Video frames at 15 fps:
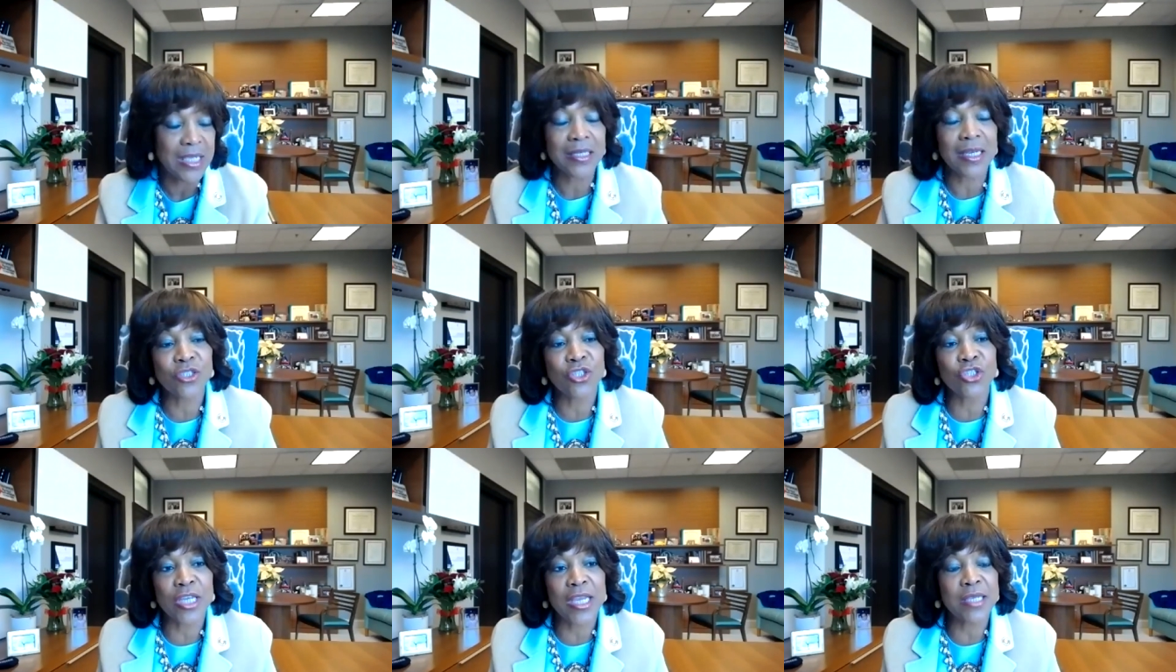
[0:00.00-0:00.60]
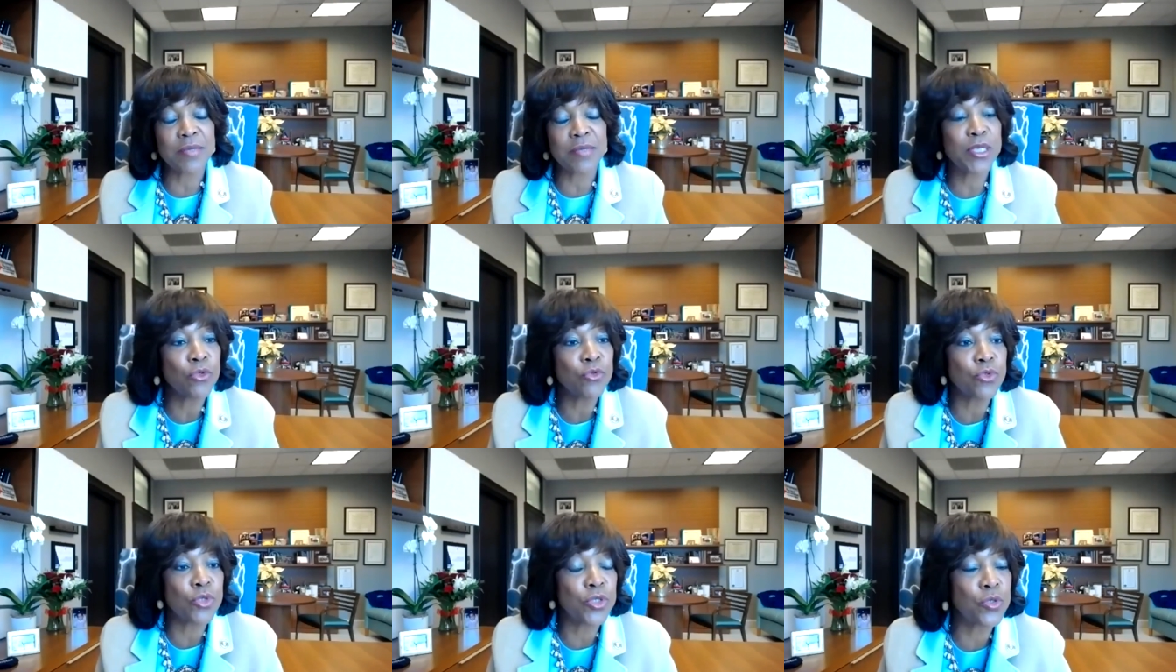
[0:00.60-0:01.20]
Dr. James
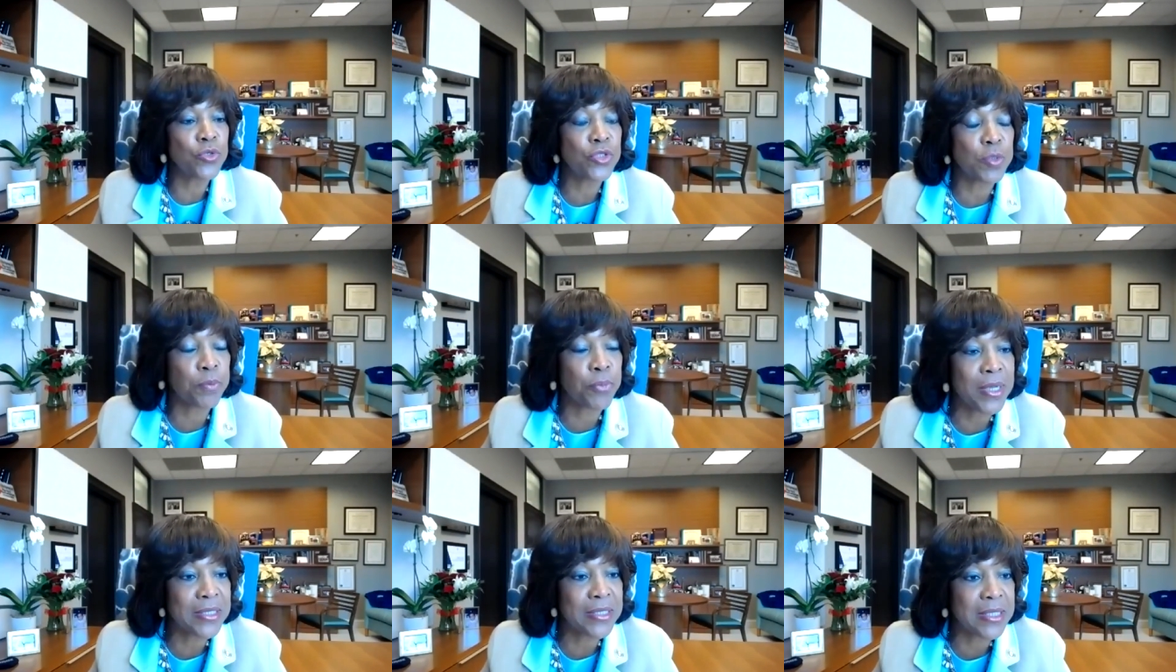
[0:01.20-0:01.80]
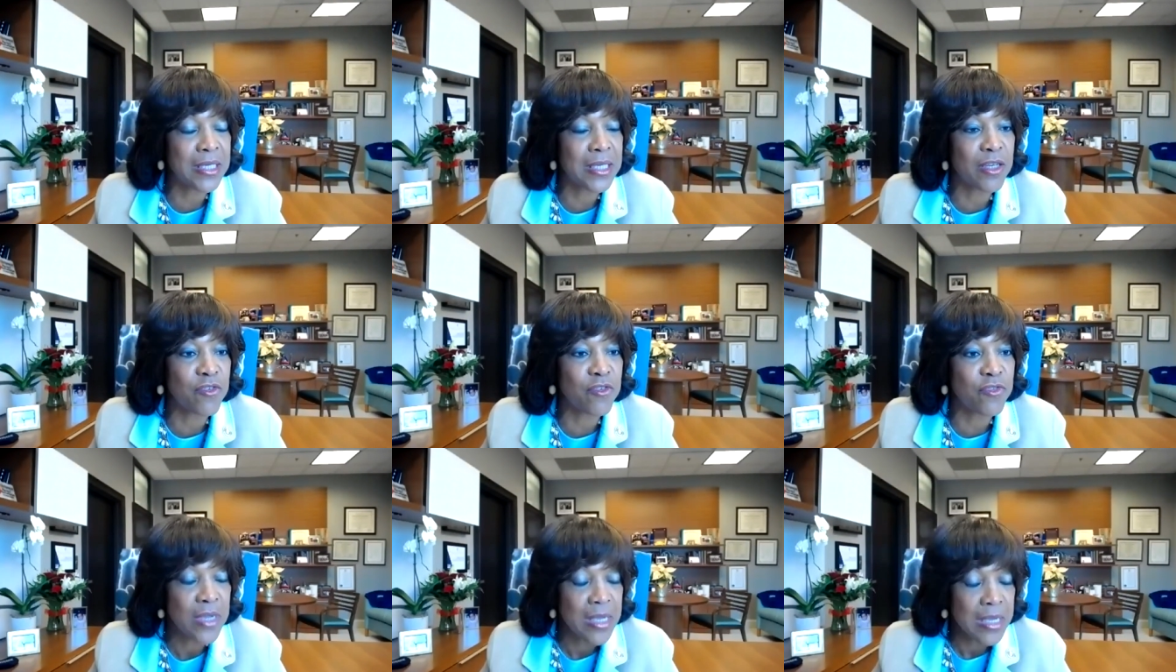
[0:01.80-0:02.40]
Hildreth, who is the president
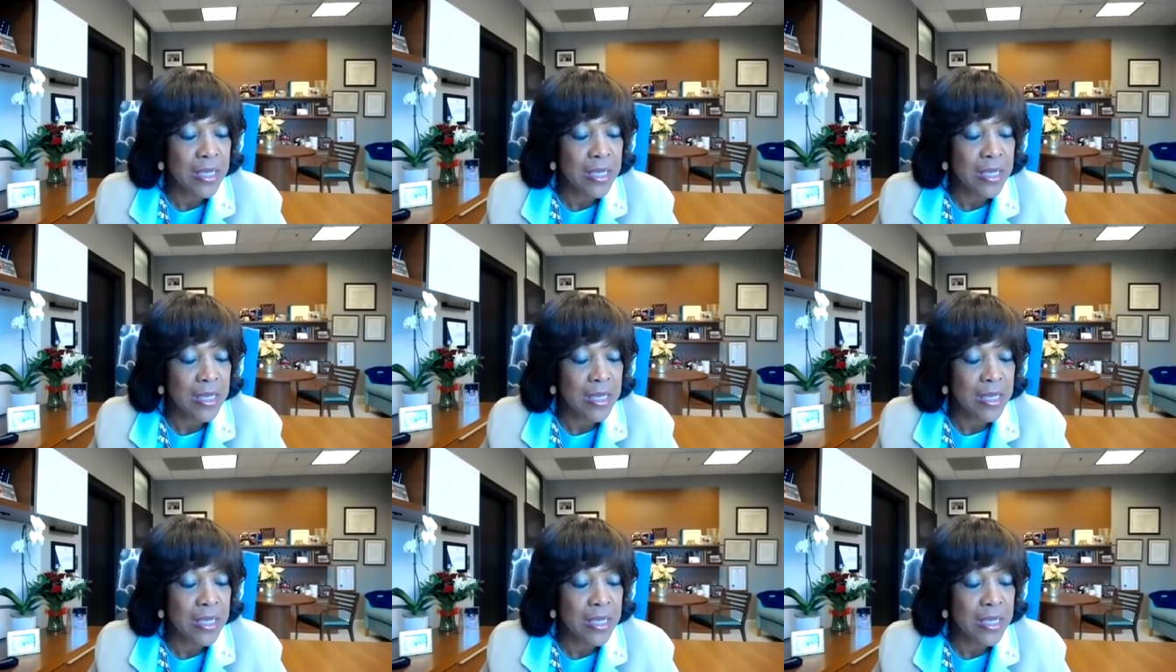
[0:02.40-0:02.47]
of